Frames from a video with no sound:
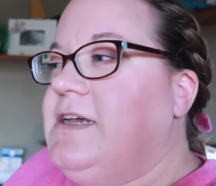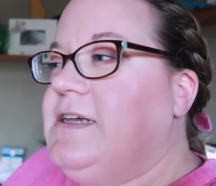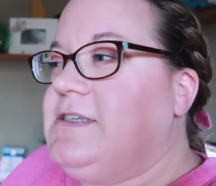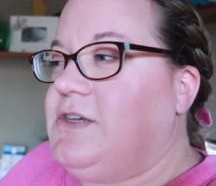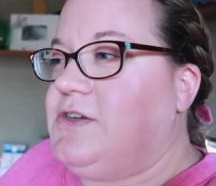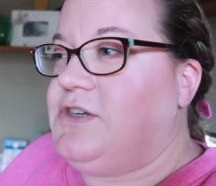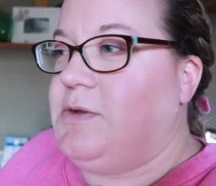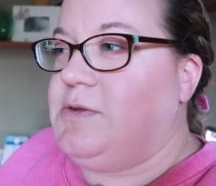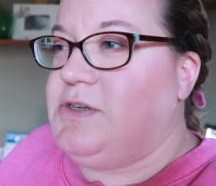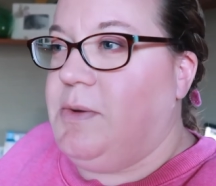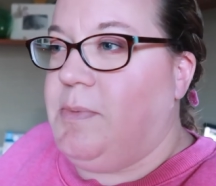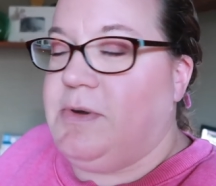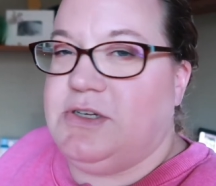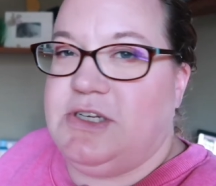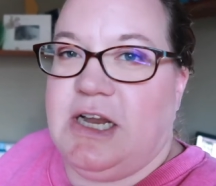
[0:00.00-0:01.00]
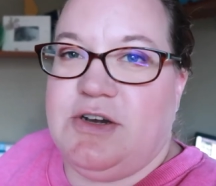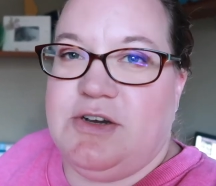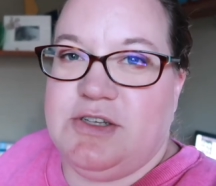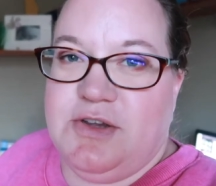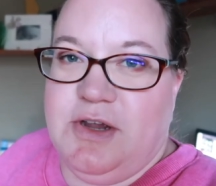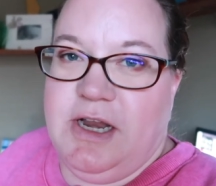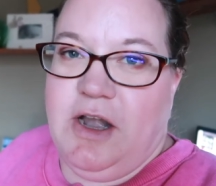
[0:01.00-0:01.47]
So she'll do a projector
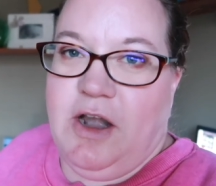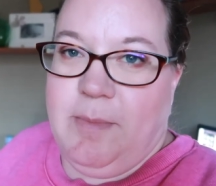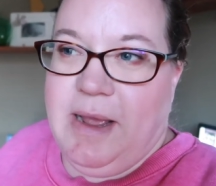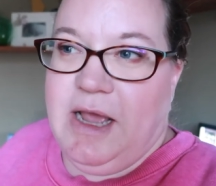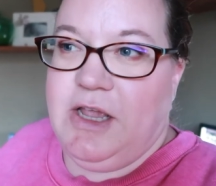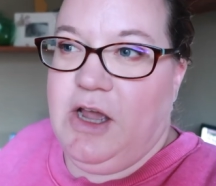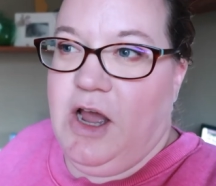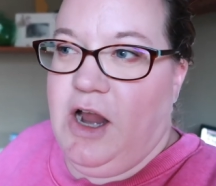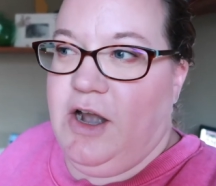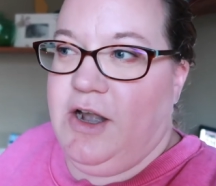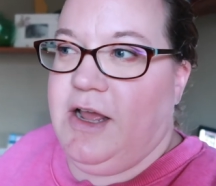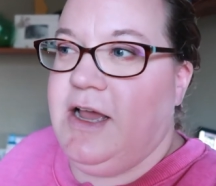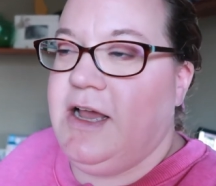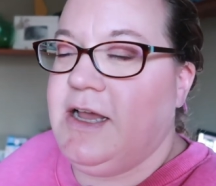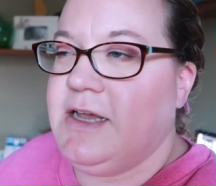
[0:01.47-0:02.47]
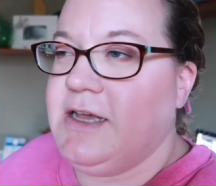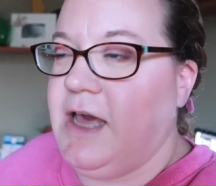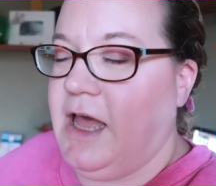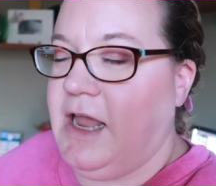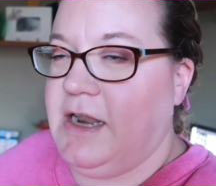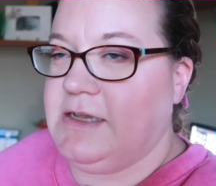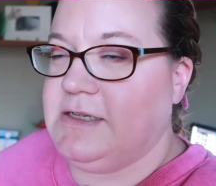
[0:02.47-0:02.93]
screen in her backyard,
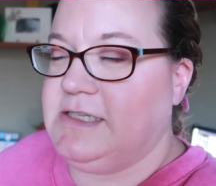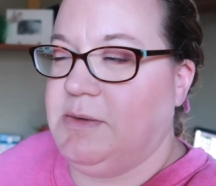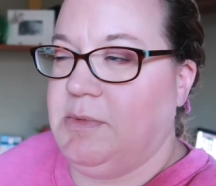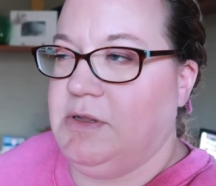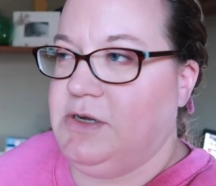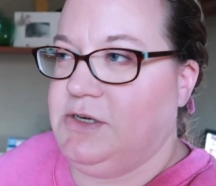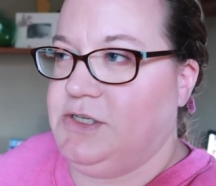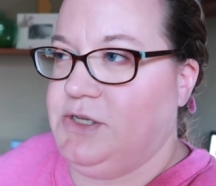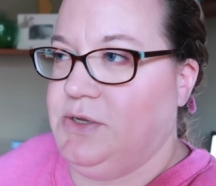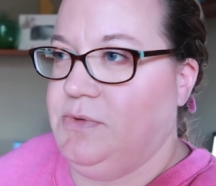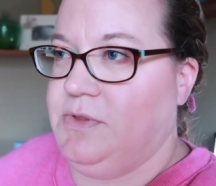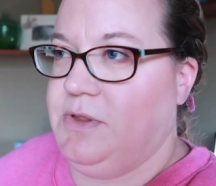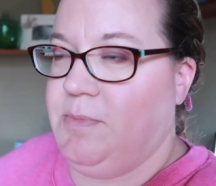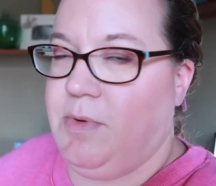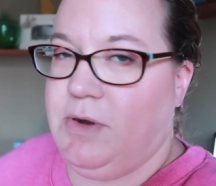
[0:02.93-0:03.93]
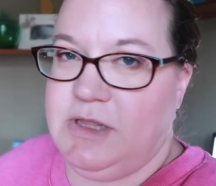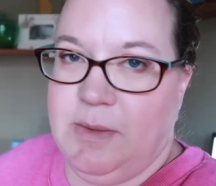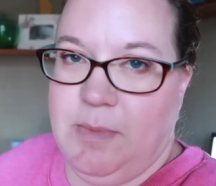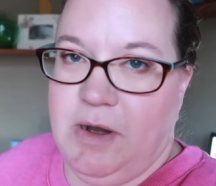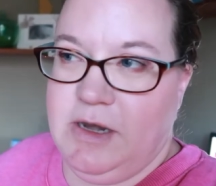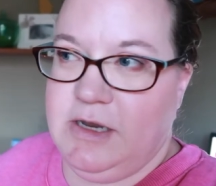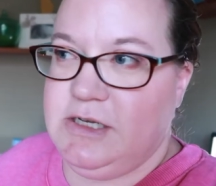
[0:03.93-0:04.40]
kind of similar to the birthday
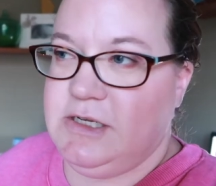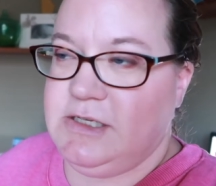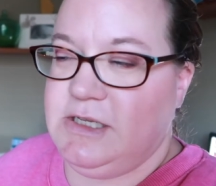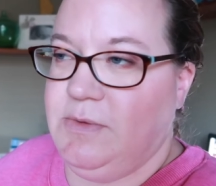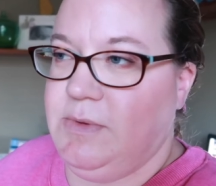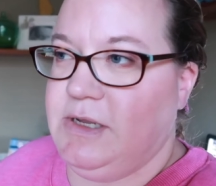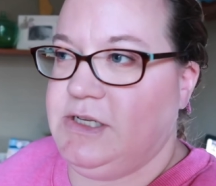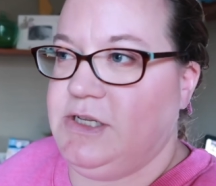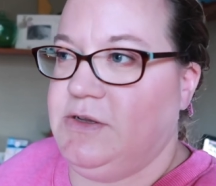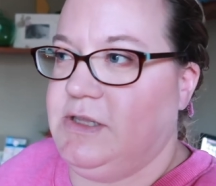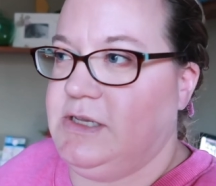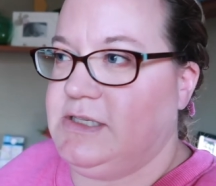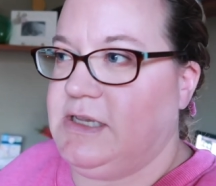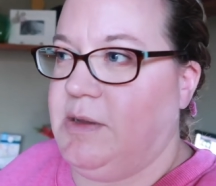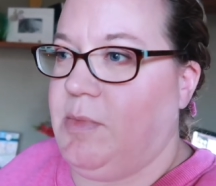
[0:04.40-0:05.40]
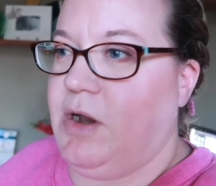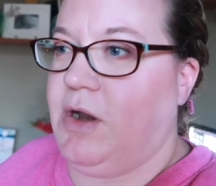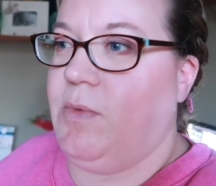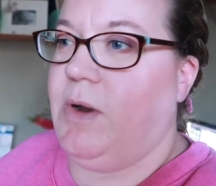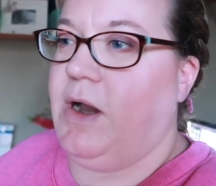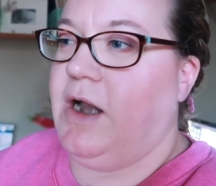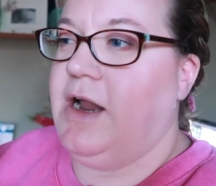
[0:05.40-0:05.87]
party Chelsea went to this
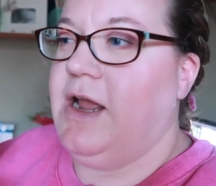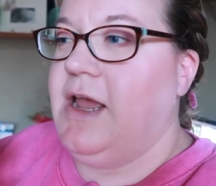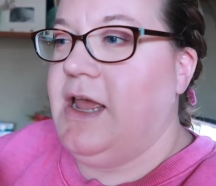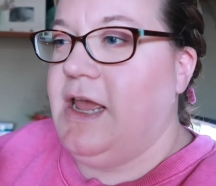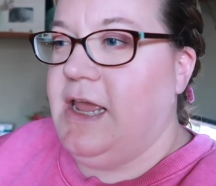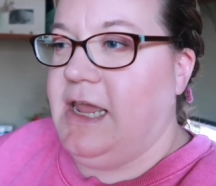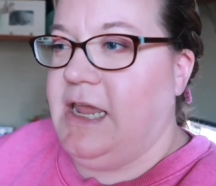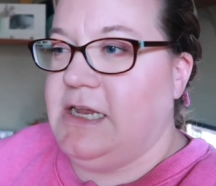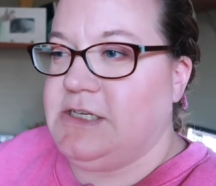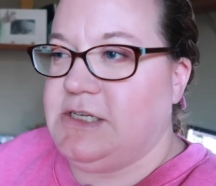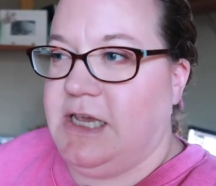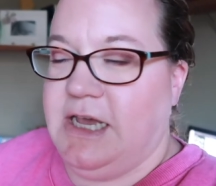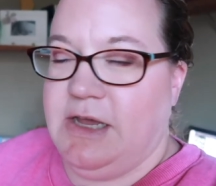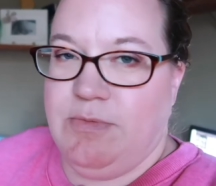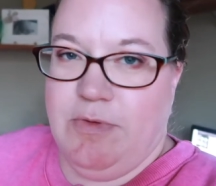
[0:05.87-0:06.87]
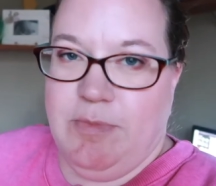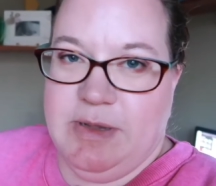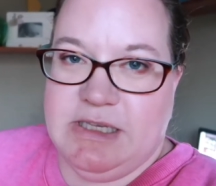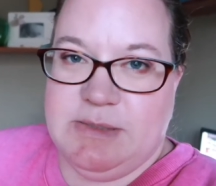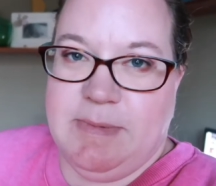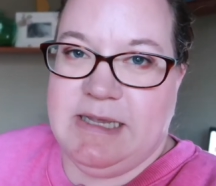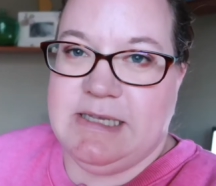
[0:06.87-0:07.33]
summer where each kid will
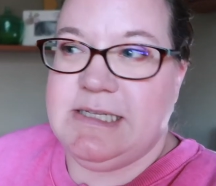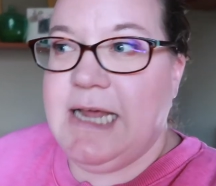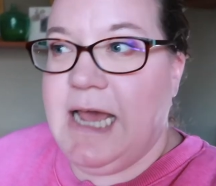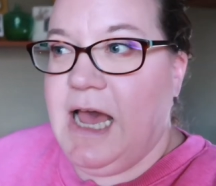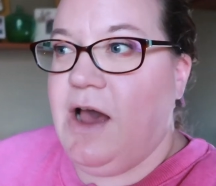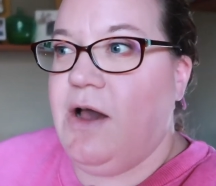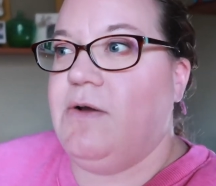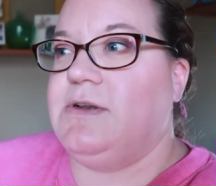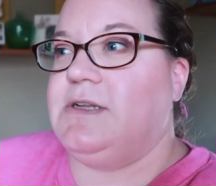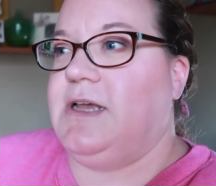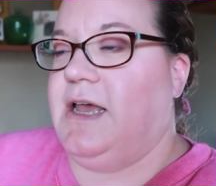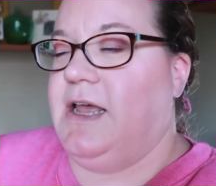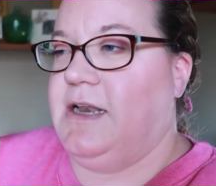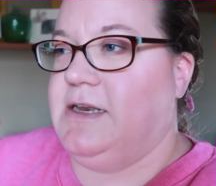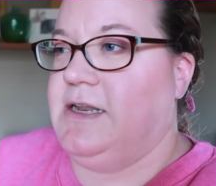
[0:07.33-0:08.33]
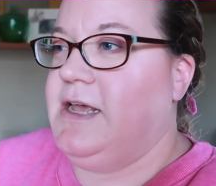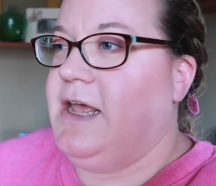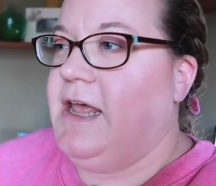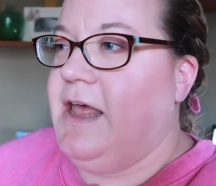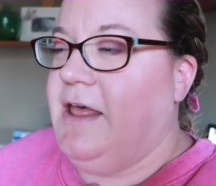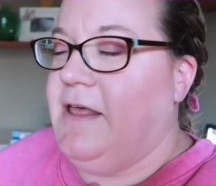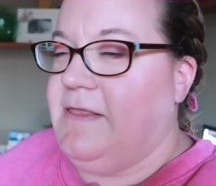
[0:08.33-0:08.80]
be spaced out and
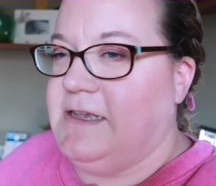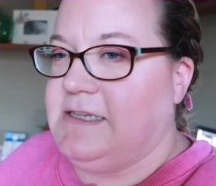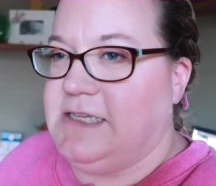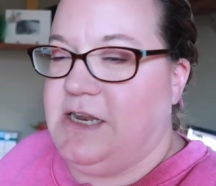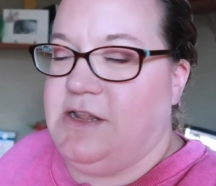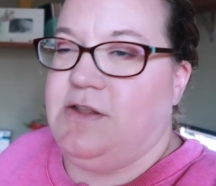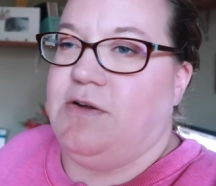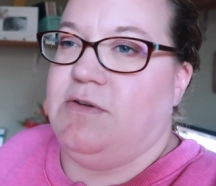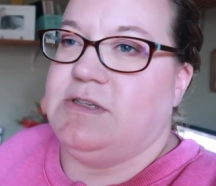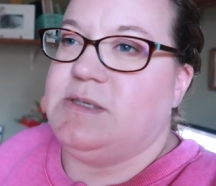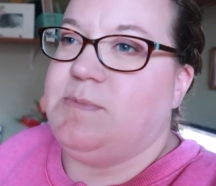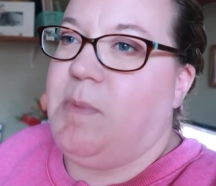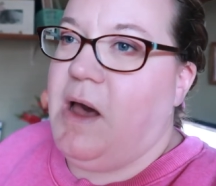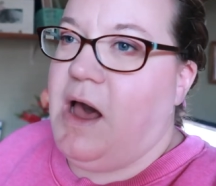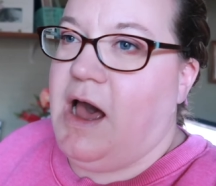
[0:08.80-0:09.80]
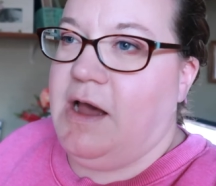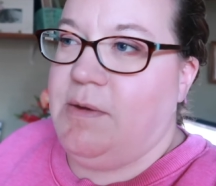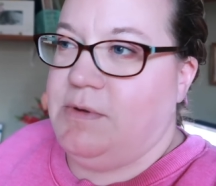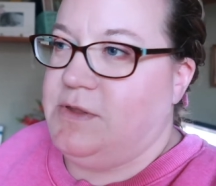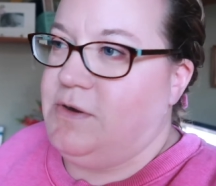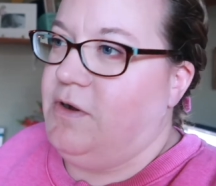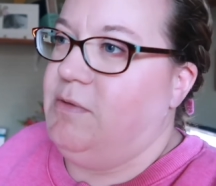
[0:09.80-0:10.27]
they sit in their own spot
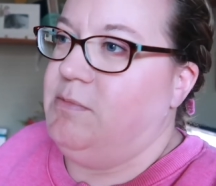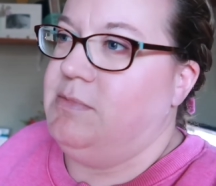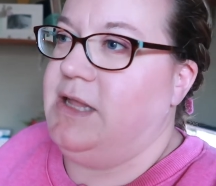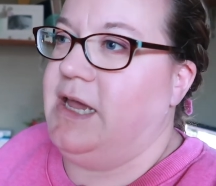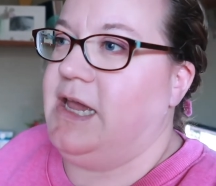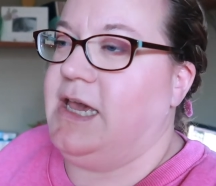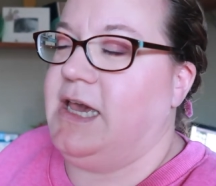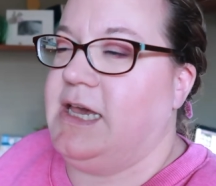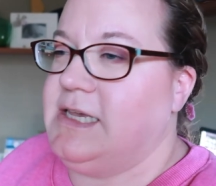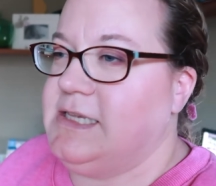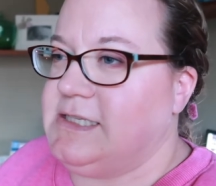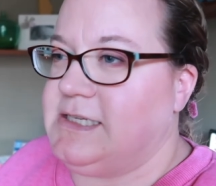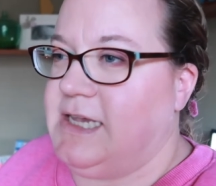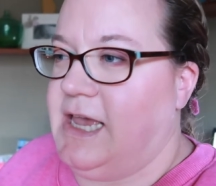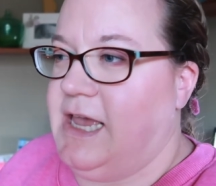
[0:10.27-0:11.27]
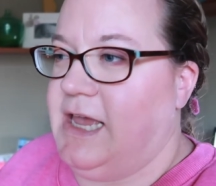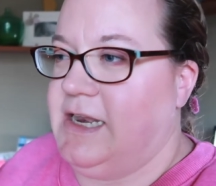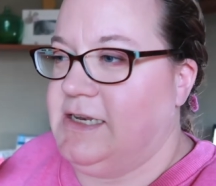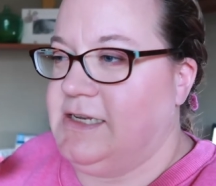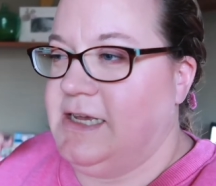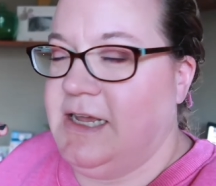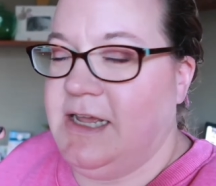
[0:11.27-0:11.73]
with their own blankets
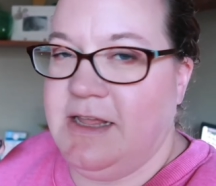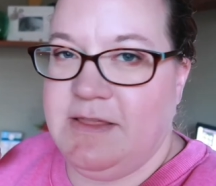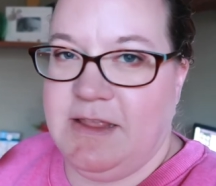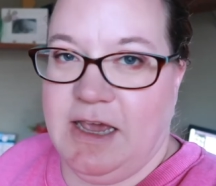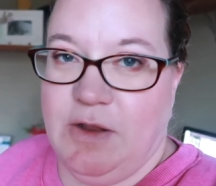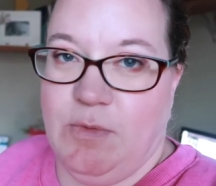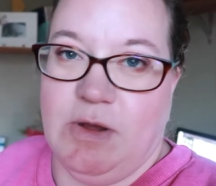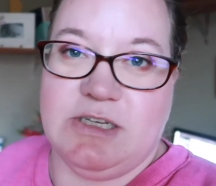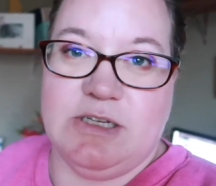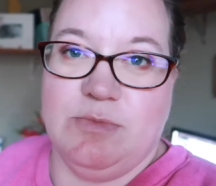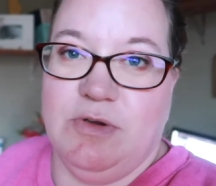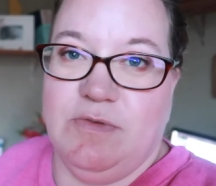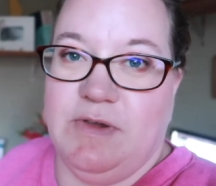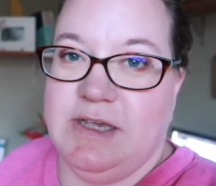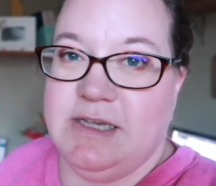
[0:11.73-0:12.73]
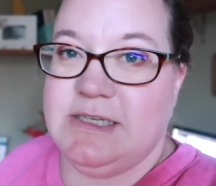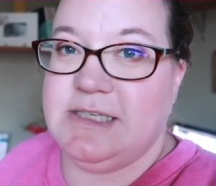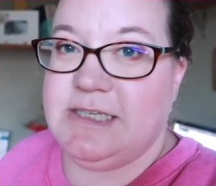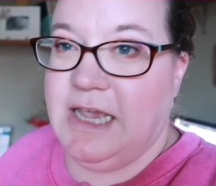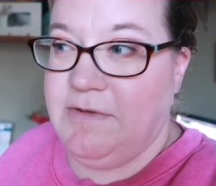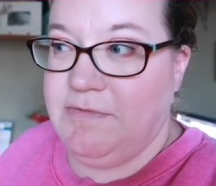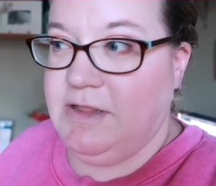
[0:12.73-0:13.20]
and they can watch a movie
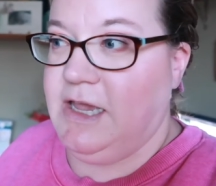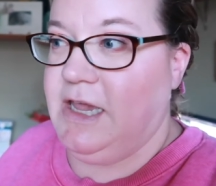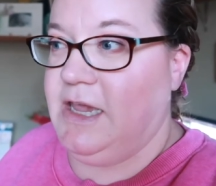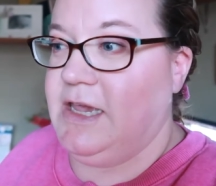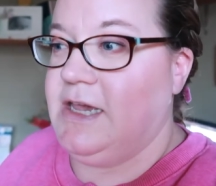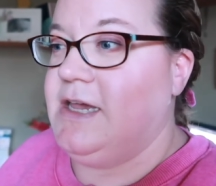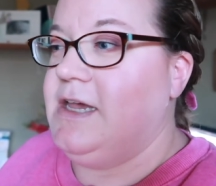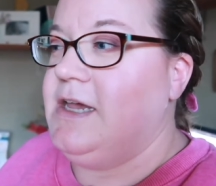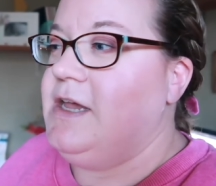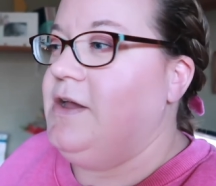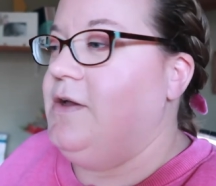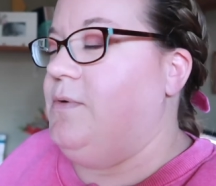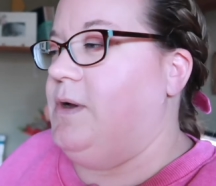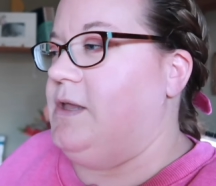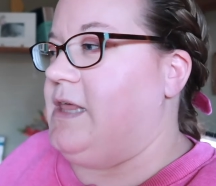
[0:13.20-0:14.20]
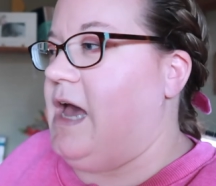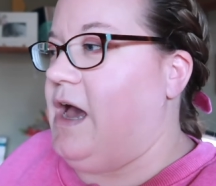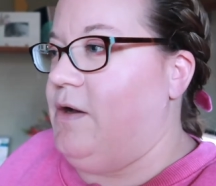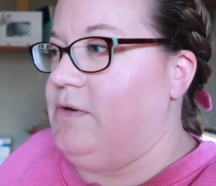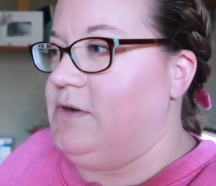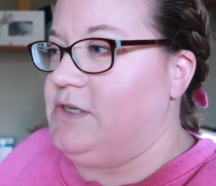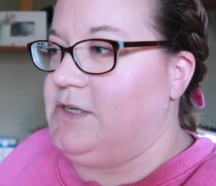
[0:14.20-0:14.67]
safely
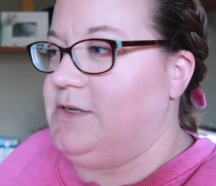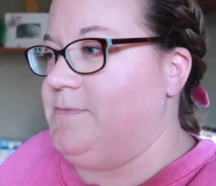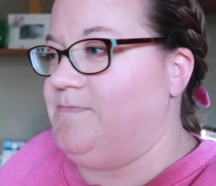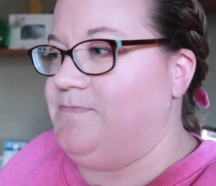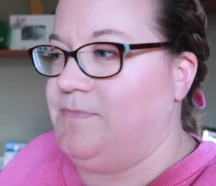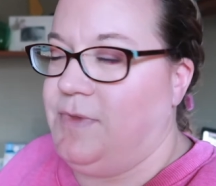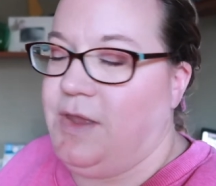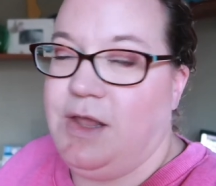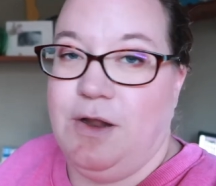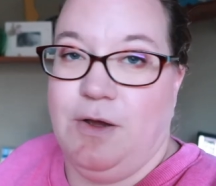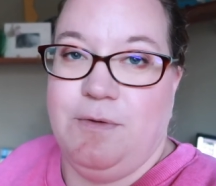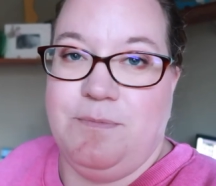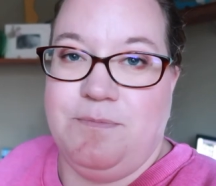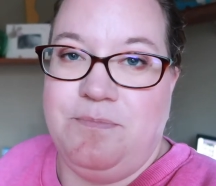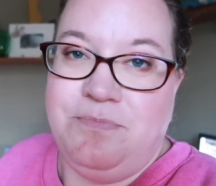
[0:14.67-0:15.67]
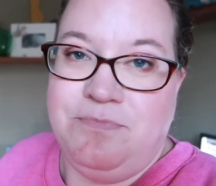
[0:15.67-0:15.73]
without, you know,